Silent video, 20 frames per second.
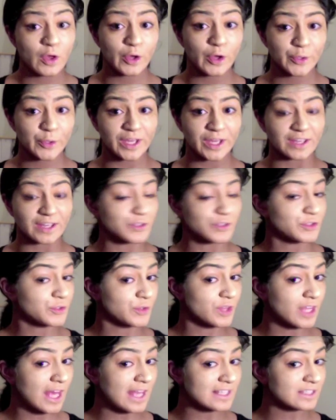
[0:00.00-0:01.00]
Okay, so
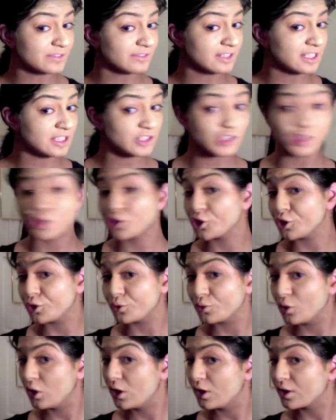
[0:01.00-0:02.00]
that's phase two,
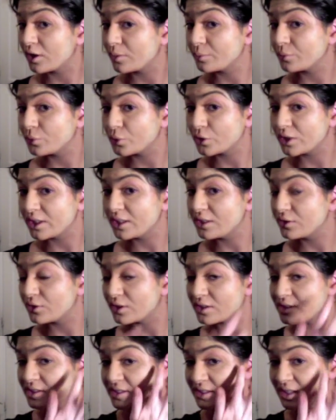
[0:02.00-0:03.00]
all complete. You can
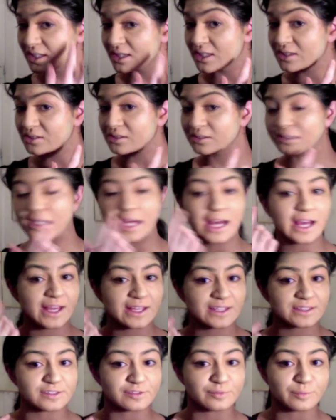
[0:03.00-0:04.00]
see that the
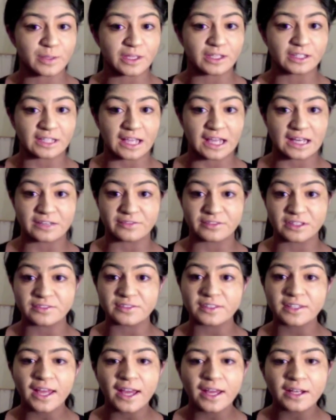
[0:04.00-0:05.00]
lines have been kind of
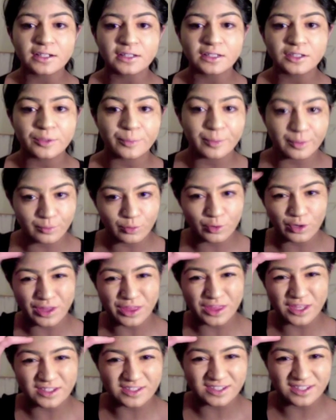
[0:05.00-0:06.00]
evened out a little bit more.
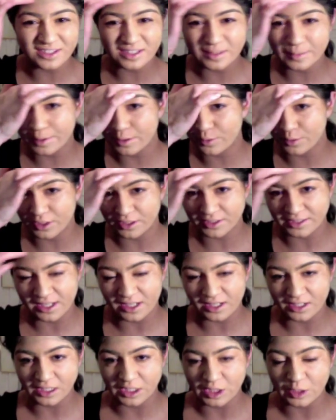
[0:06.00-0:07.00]
This has to be worked out
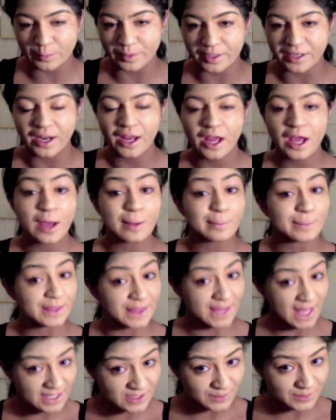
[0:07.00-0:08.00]
a little bit, but
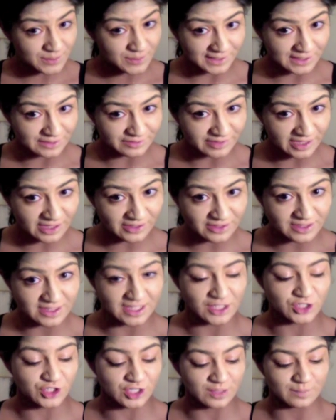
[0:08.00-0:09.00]
that's when the final
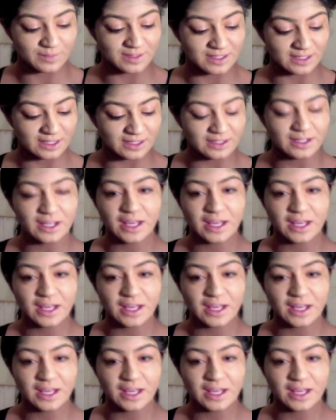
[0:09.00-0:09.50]
stage comes in